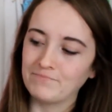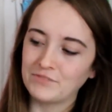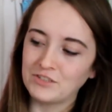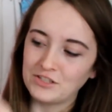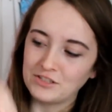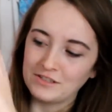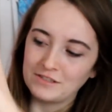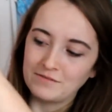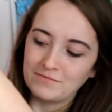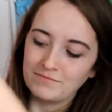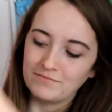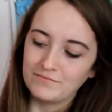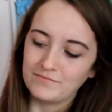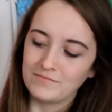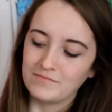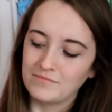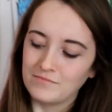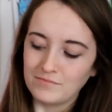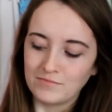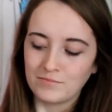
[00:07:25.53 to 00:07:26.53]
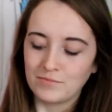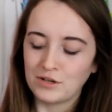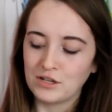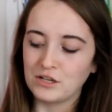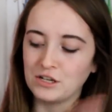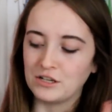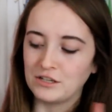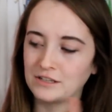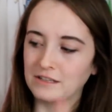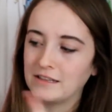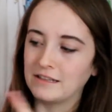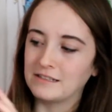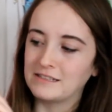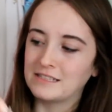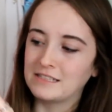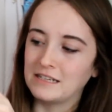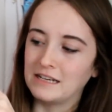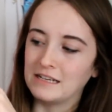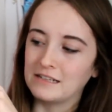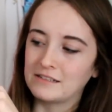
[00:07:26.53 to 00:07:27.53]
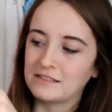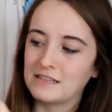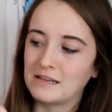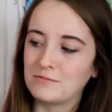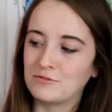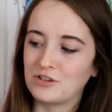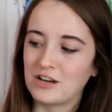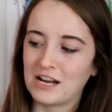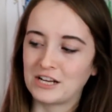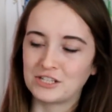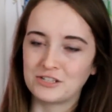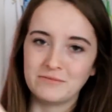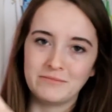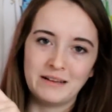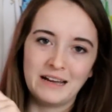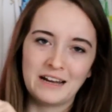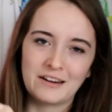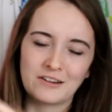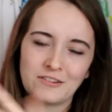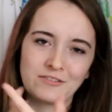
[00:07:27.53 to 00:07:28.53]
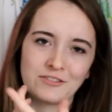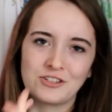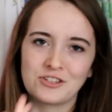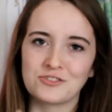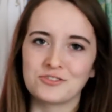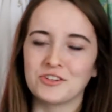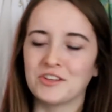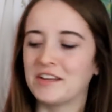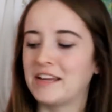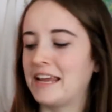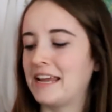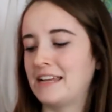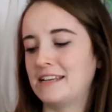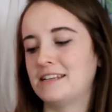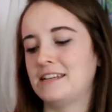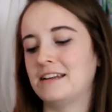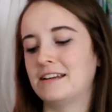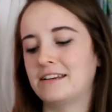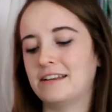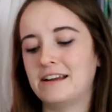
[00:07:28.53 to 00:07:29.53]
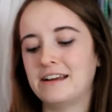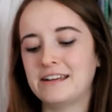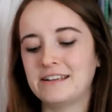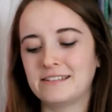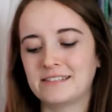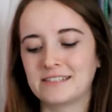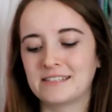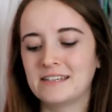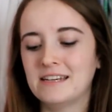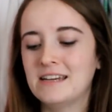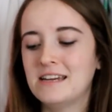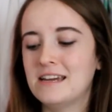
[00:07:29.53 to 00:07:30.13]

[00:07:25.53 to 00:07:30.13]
Just pretty good. This same traction pattern, which is really handy on ice,